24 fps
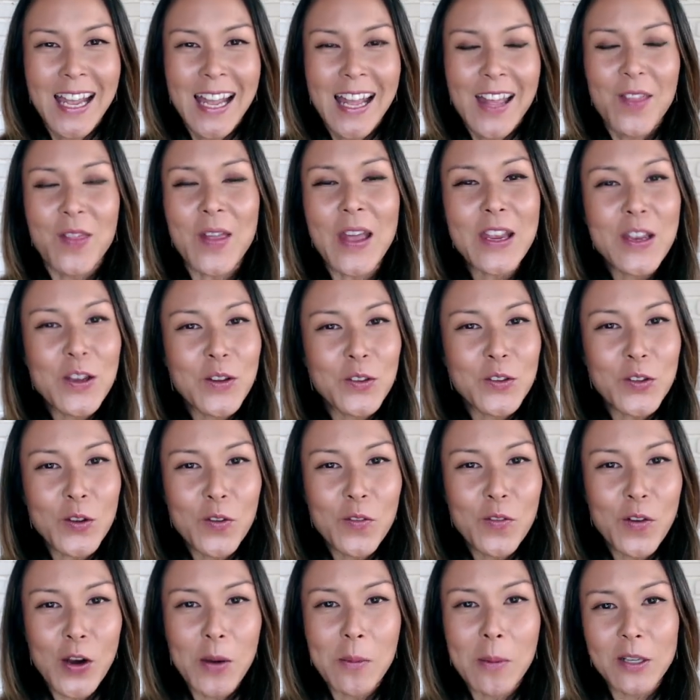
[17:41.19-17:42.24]
Thank you so
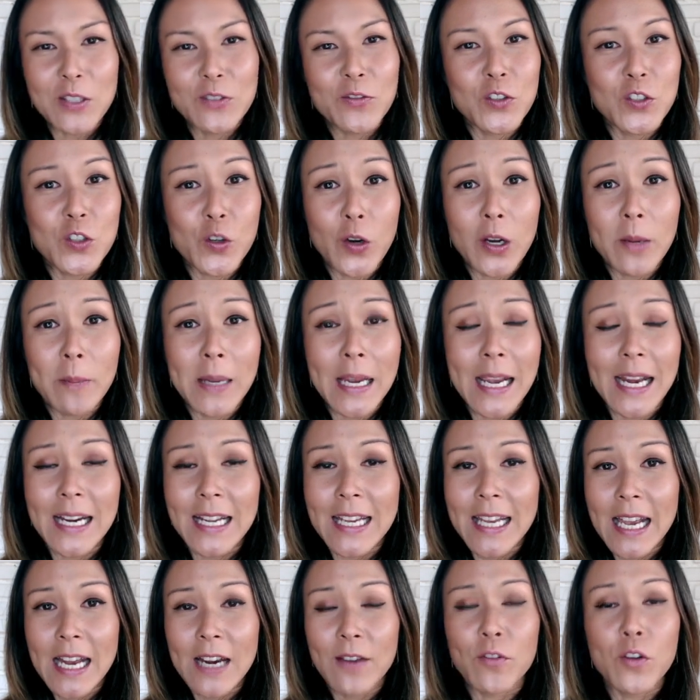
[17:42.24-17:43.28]
very much for joining me. And
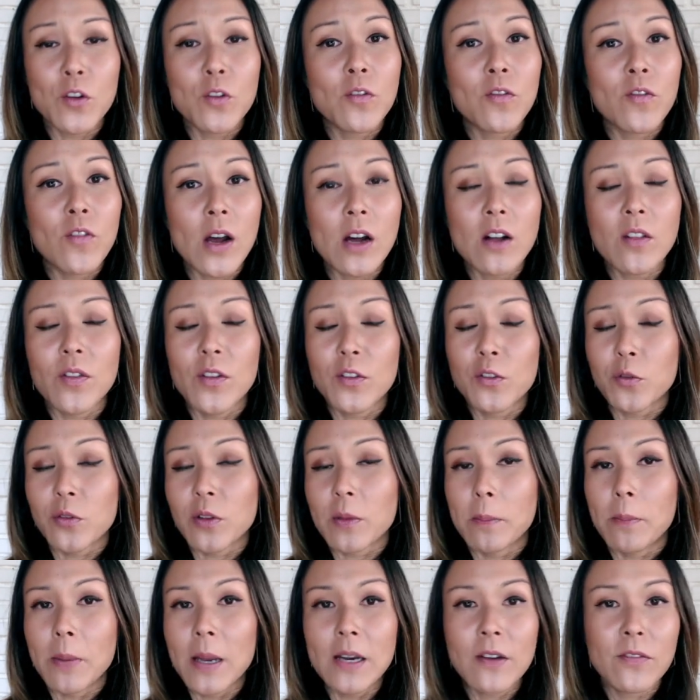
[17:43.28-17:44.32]
again, if you felt this was a
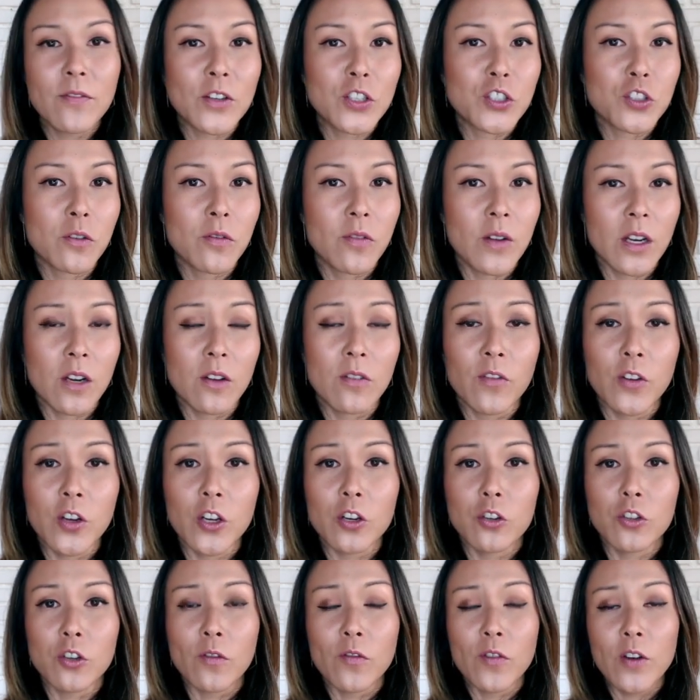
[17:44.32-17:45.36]
beneficial video for you,
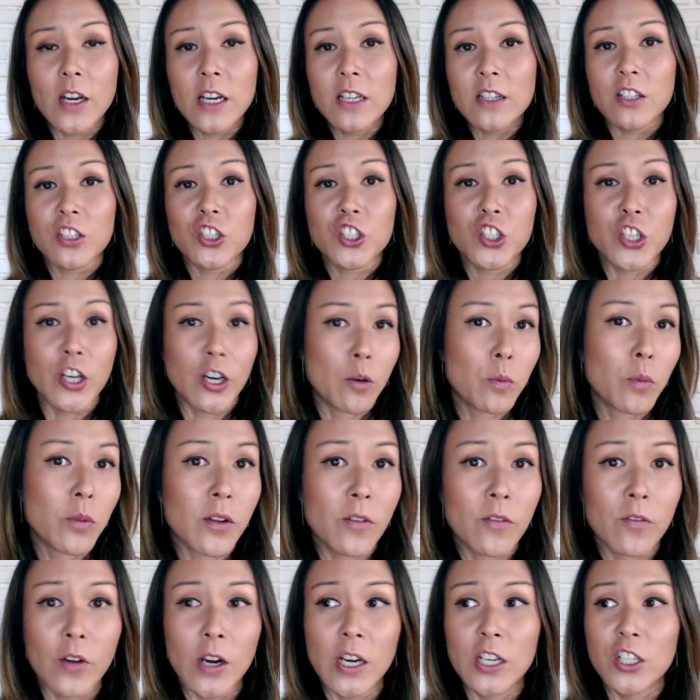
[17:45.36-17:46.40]
don't forget to share it with a
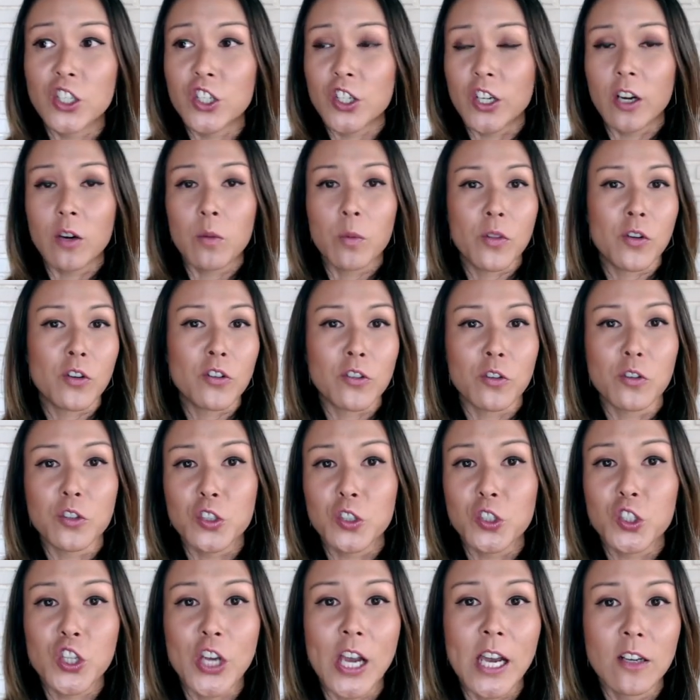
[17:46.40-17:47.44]
friend, share it with your social
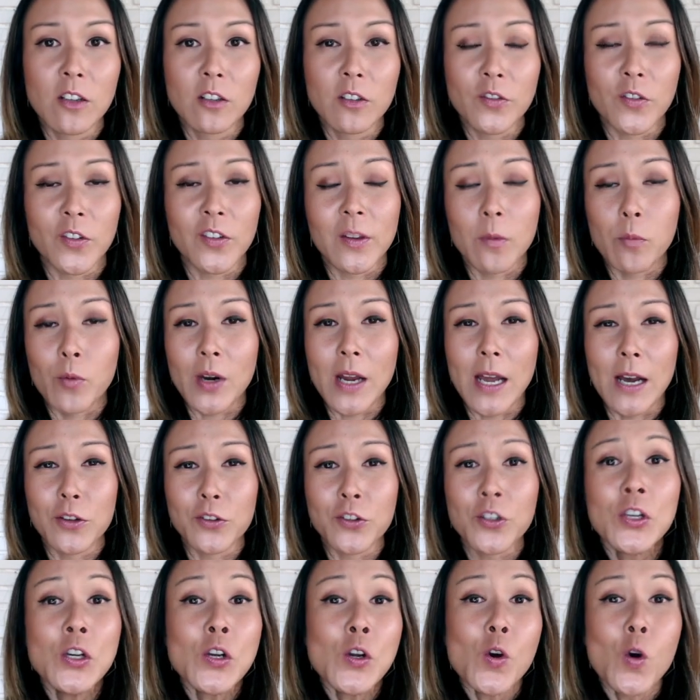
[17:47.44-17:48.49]
channels for someone else
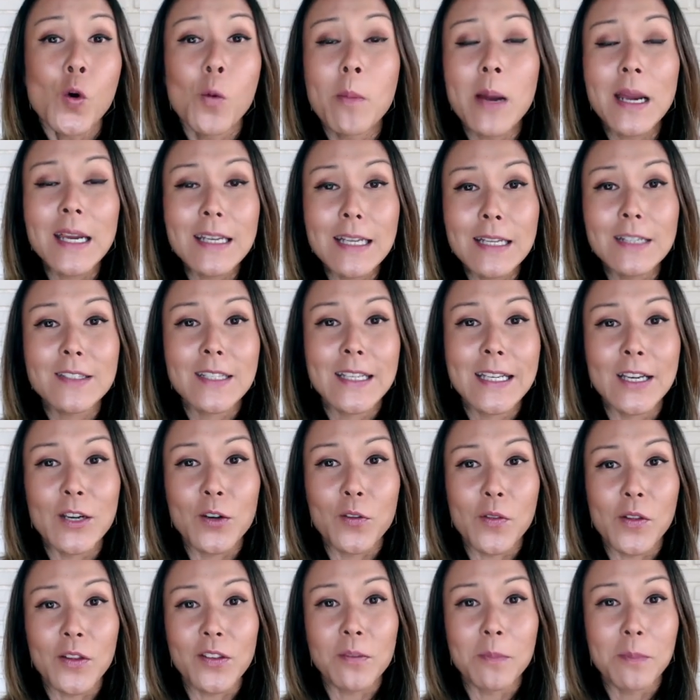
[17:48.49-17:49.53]
who might need to hear
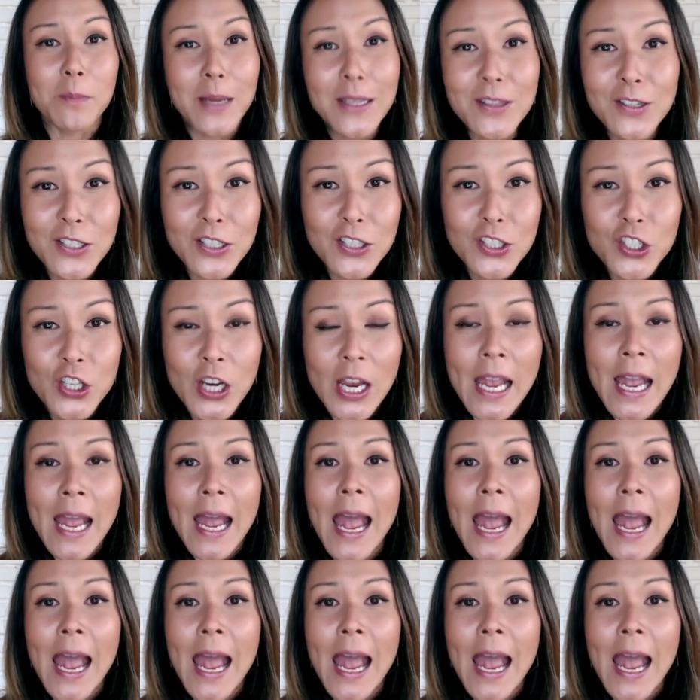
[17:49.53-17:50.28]
this message.